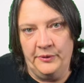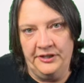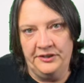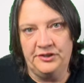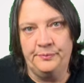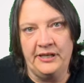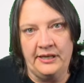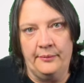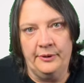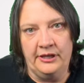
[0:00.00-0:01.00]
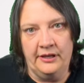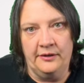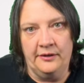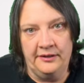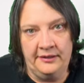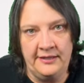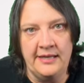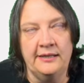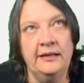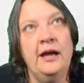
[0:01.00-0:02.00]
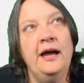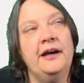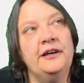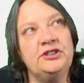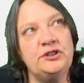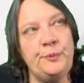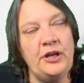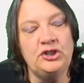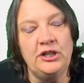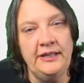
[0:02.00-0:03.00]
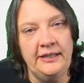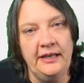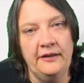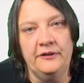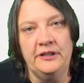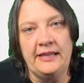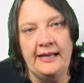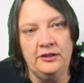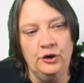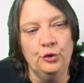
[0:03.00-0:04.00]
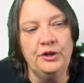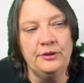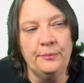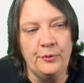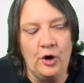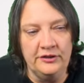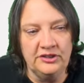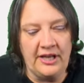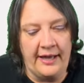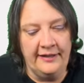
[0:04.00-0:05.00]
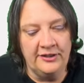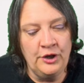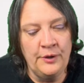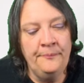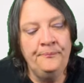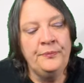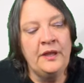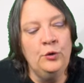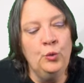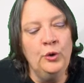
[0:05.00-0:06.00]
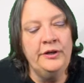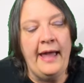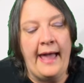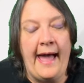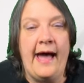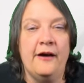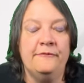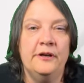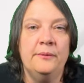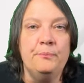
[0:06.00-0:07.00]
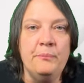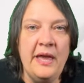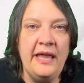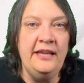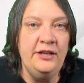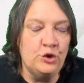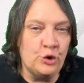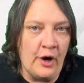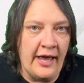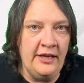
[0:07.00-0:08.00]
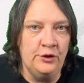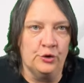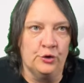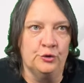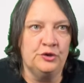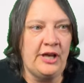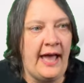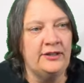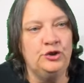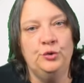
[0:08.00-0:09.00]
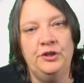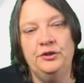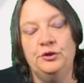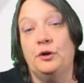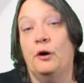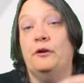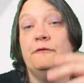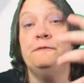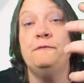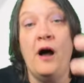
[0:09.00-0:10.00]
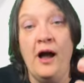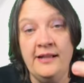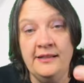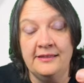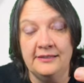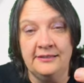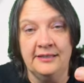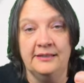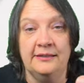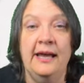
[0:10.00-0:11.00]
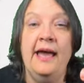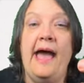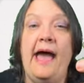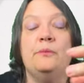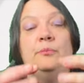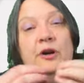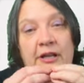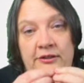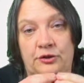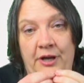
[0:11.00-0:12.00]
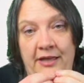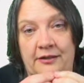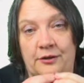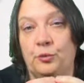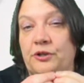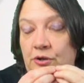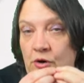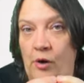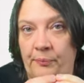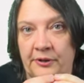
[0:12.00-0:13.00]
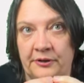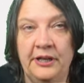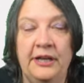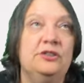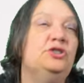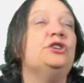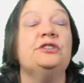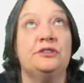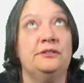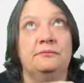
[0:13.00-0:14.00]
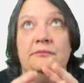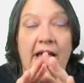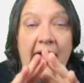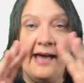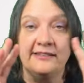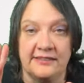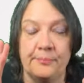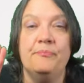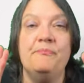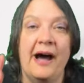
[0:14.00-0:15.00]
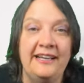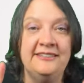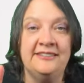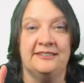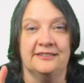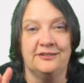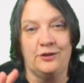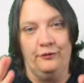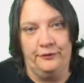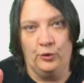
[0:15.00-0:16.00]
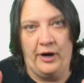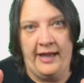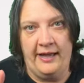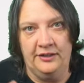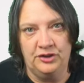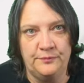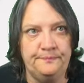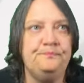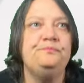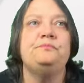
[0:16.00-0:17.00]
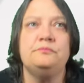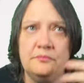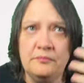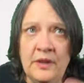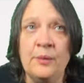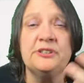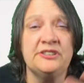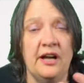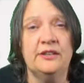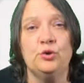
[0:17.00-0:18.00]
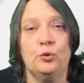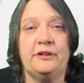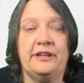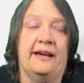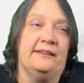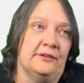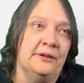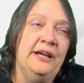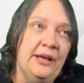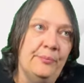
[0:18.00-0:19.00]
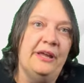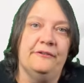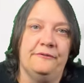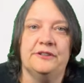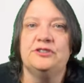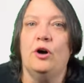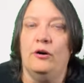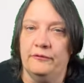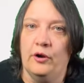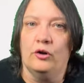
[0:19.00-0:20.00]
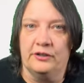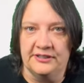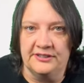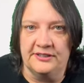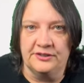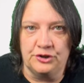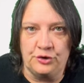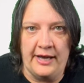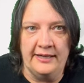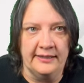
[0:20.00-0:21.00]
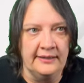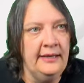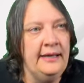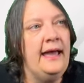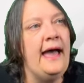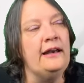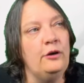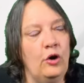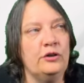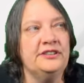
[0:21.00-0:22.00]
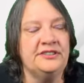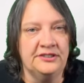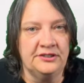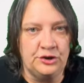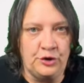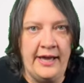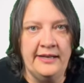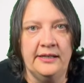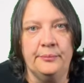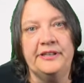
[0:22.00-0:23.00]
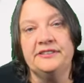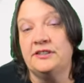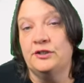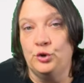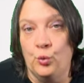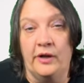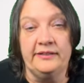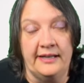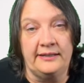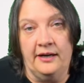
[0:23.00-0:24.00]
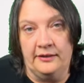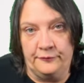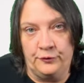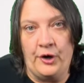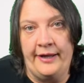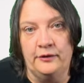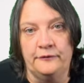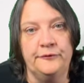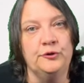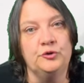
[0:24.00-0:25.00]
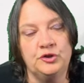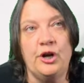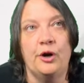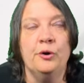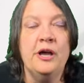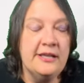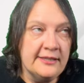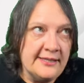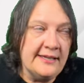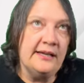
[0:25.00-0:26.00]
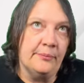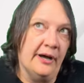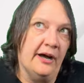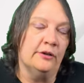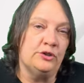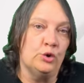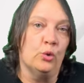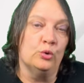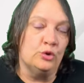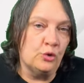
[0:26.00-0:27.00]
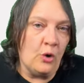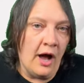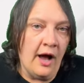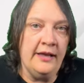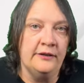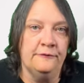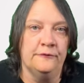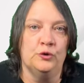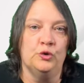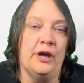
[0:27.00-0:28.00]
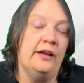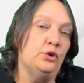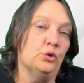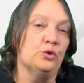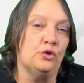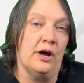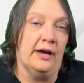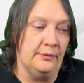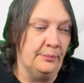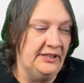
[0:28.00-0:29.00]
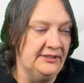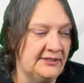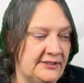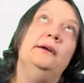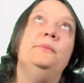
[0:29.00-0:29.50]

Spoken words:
meats becoming a thing, especially given that during the Bronze Age, you would have many trade routes, as you need to go and find the tin and bring it together with a copper, just as the basis of your age, besides all the other benefits of long-distance trading. And long-distance trading means that you want that kind of trail food. So think about your dried food and your dried meats.